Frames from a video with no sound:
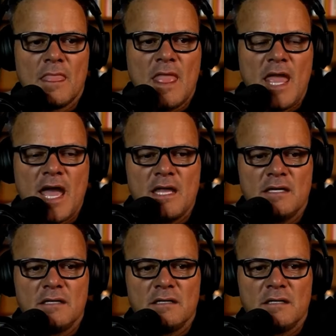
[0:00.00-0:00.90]

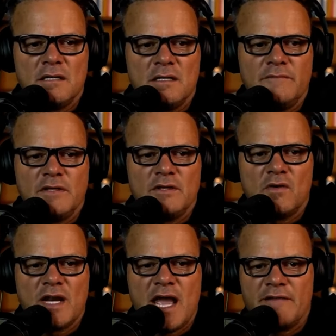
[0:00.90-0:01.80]
And if you
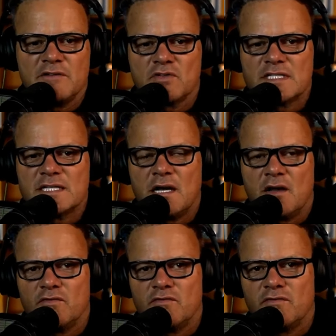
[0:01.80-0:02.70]
don't have
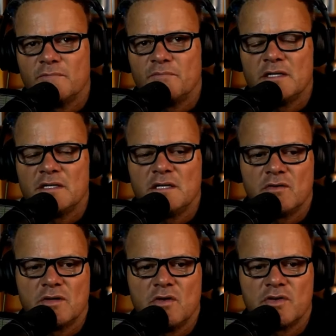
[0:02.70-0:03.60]
yourself and you
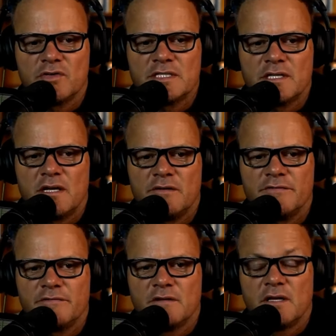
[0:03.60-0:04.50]
don't know yourself,